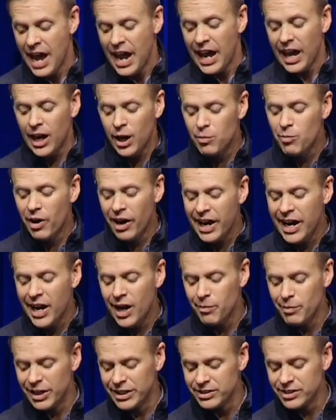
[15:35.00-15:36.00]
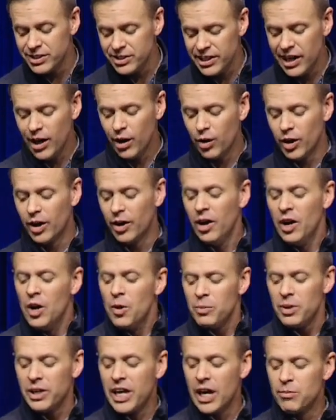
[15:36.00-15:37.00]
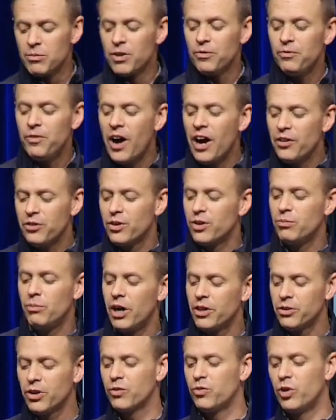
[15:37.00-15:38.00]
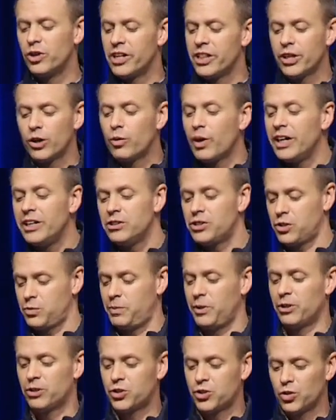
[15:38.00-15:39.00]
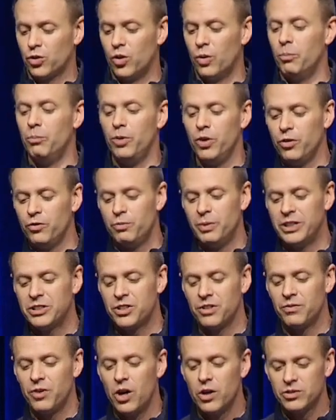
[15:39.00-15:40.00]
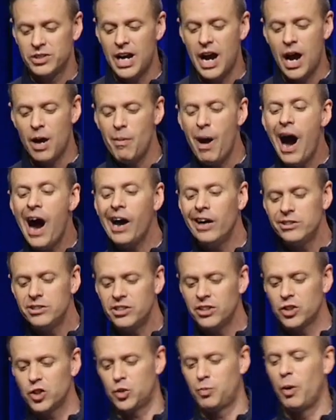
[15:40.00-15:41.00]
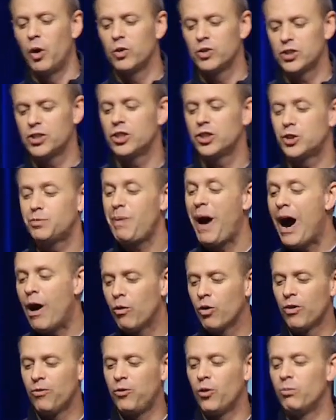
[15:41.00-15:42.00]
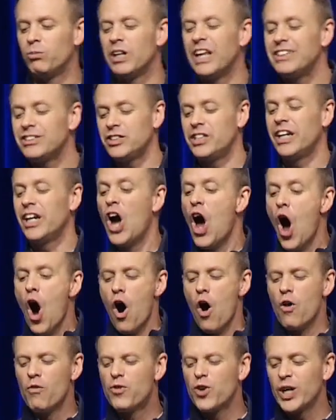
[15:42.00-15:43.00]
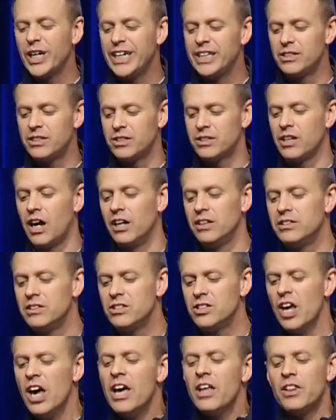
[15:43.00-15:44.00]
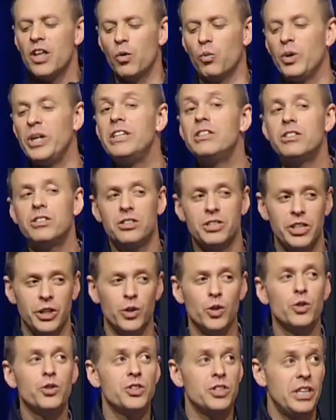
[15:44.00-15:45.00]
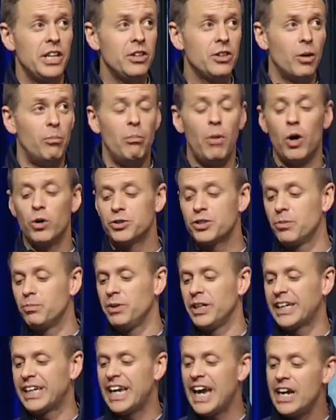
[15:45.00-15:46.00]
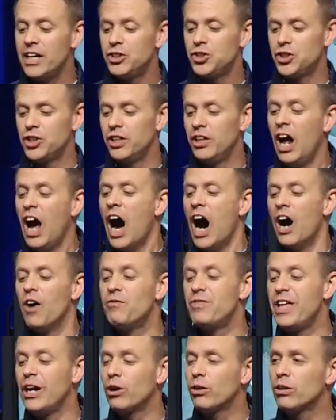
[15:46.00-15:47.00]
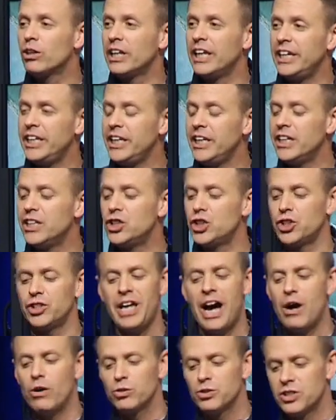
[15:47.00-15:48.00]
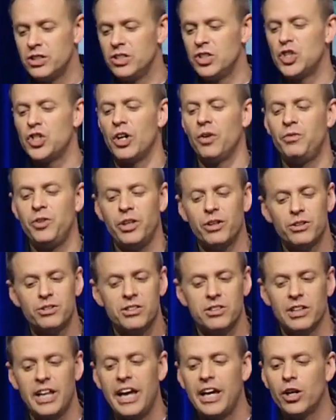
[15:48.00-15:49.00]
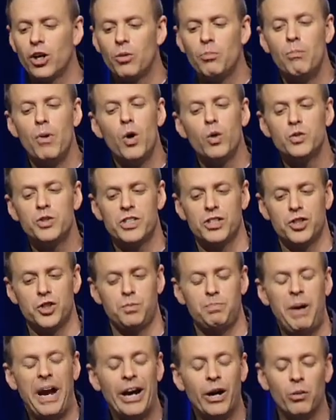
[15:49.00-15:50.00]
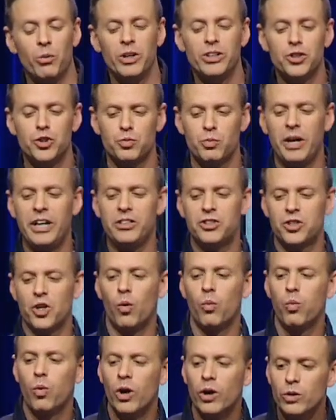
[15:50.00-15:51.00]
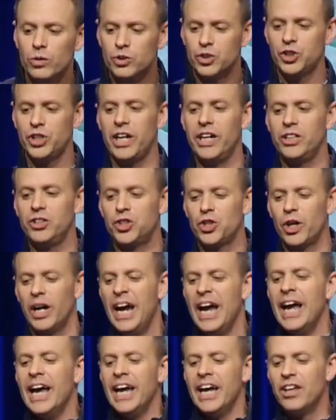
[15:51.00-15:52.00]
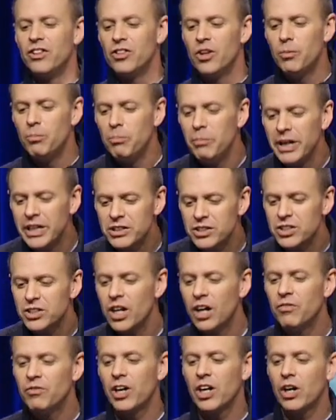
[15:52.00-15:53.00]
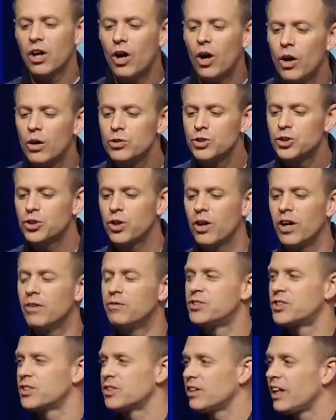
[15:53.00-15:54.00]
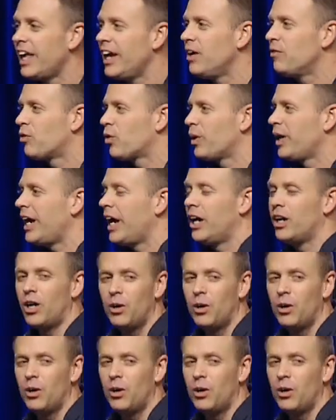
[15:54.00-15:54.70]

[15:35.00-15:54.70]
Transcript: Abraham and Sarah became the father and mother of one of the greatest spiritual movements of all time. Isaac spoke such powerful blessing over his sons that we still see the multiplication of their lineage thousands of years later. Moses' parents raised a world changer in the midst of a culture of slavery and